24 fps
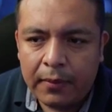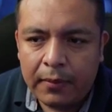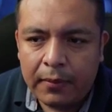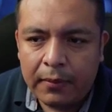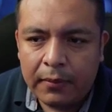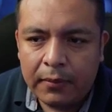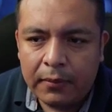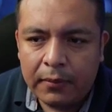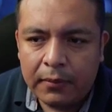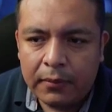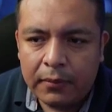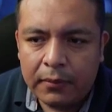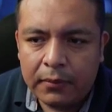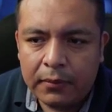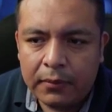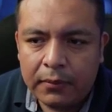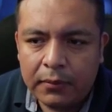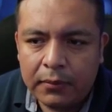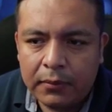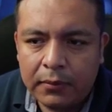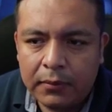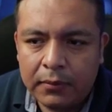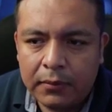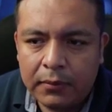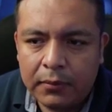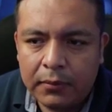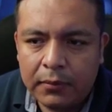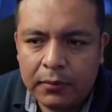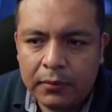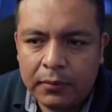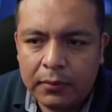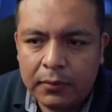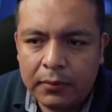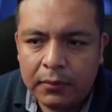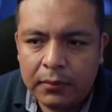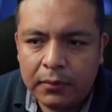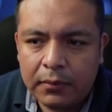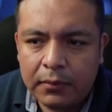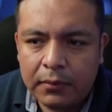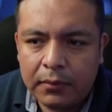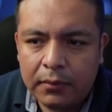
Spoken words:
[no speech]